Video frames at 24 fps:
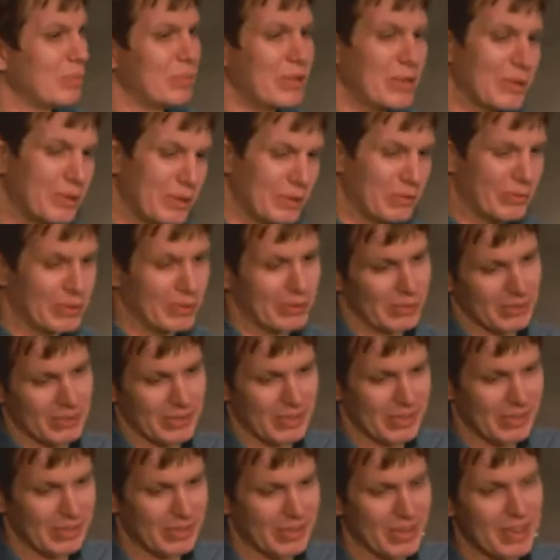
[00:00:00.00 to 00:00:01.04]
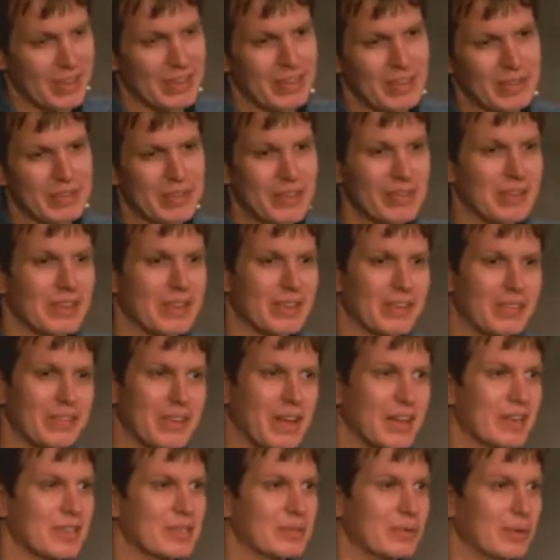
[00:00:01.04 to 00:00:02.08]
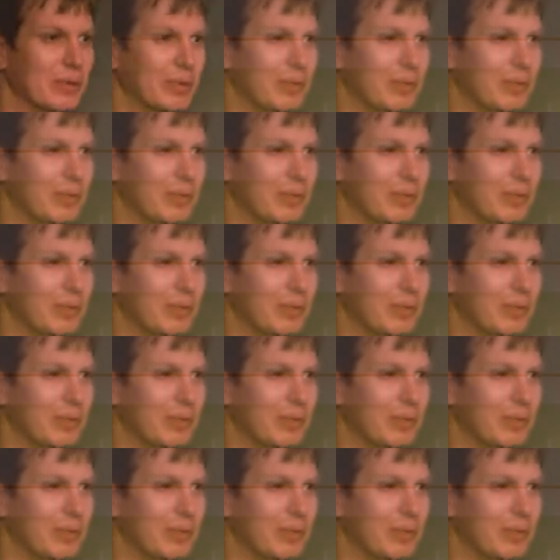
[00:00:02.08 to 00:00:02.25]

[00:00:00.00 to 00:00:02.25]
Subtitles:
beautiful. And I think that is